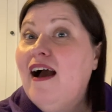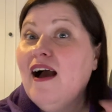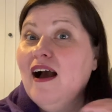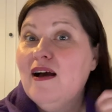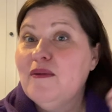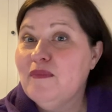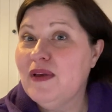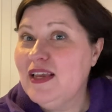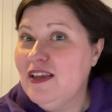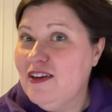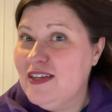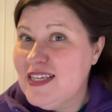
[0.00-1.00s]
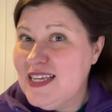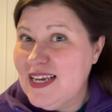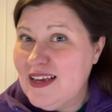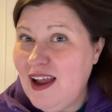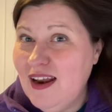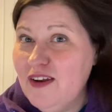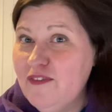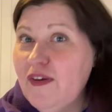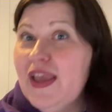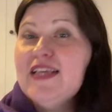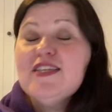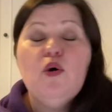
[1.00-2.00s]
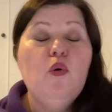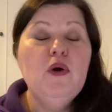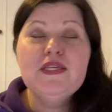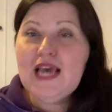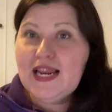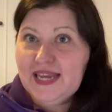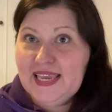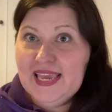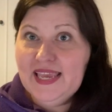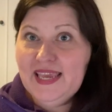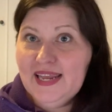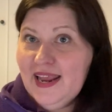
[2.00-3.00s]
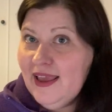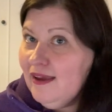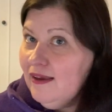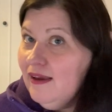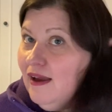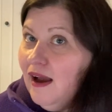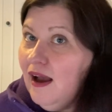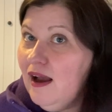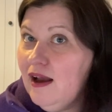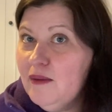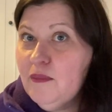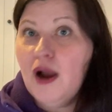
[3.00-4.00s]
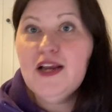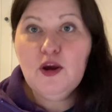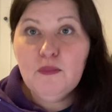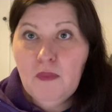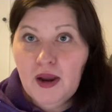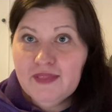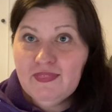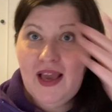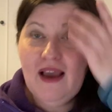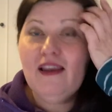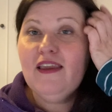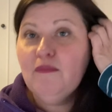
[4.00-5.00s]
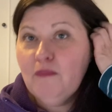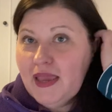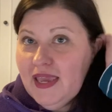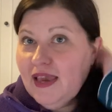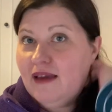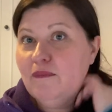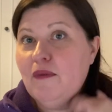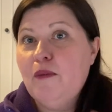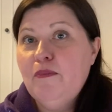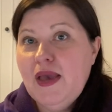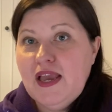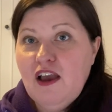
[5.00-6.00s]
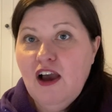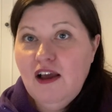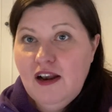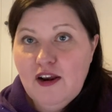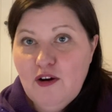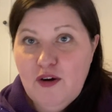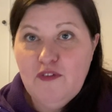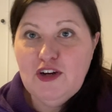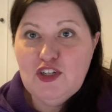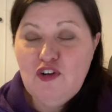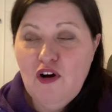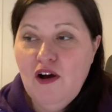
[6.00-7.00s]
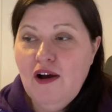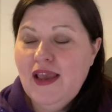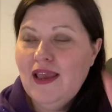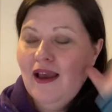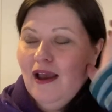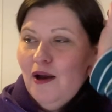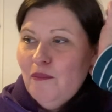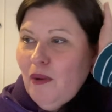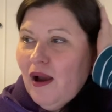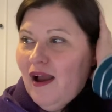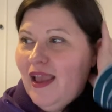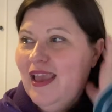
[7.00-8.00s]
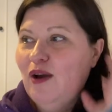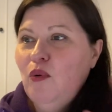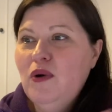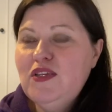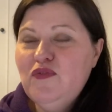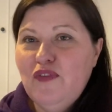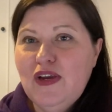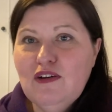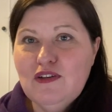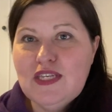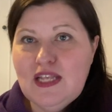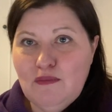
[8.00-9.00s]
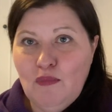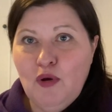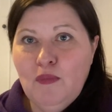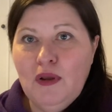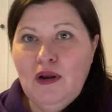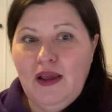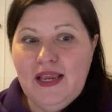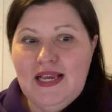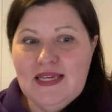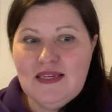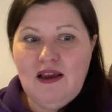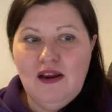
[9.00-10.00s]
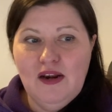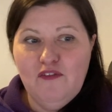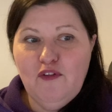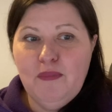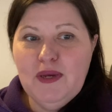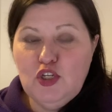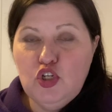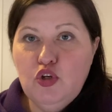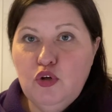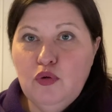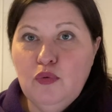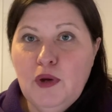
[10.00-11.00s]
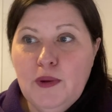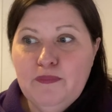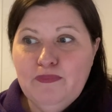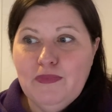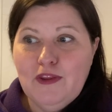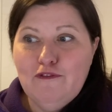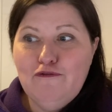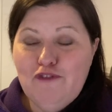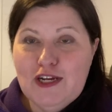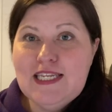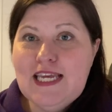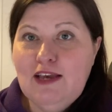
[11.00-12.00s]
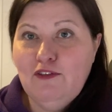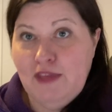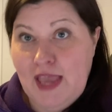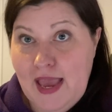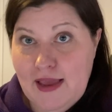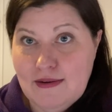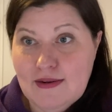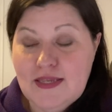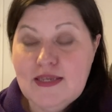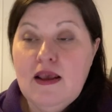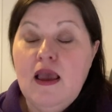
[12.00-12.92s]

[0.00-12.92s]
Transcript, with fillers: Um, you can see it kind of, it's always had a kink in it. Um, I don't mind that. I can make it a bit curlier if I try, but it always feels at the moment like it's kind of a bit too frizzy on the ends.